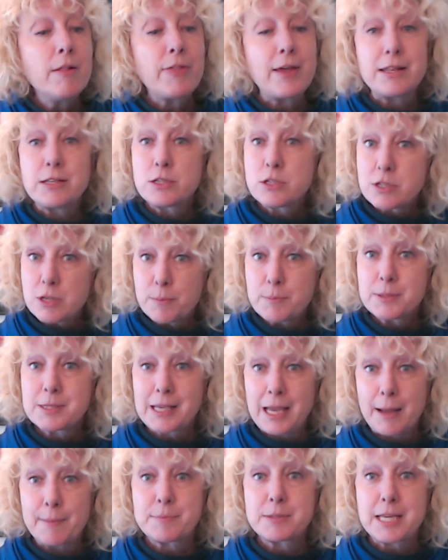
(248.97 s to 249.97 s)
then
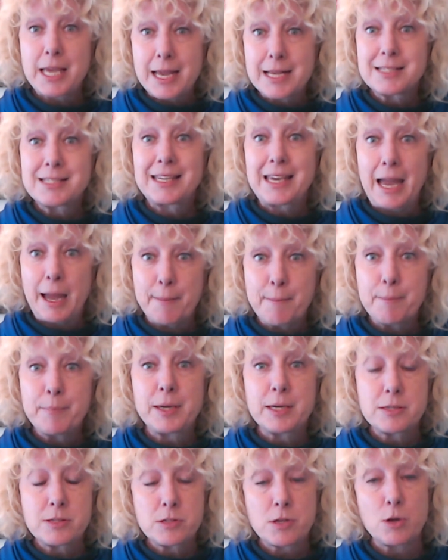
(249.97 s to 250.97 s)
subscap tears can
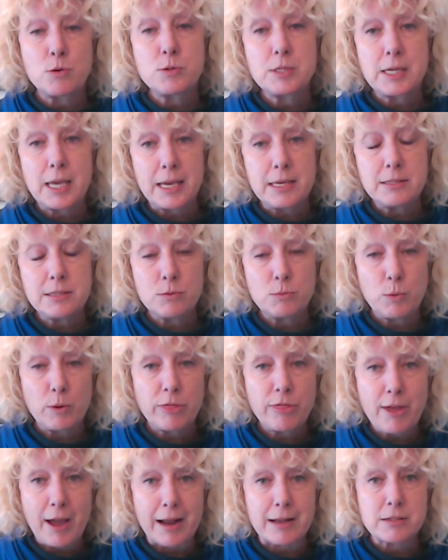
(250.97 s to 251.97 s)
be associated
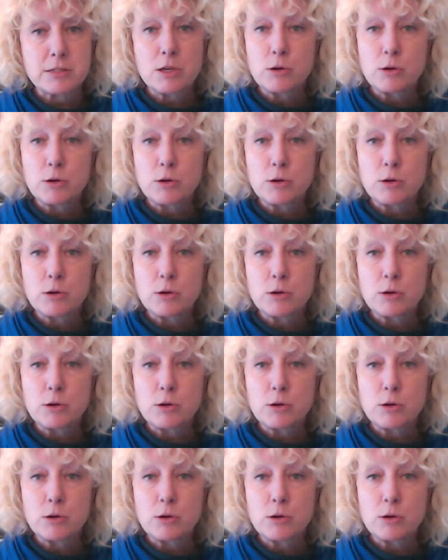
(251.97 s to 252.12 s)
with that.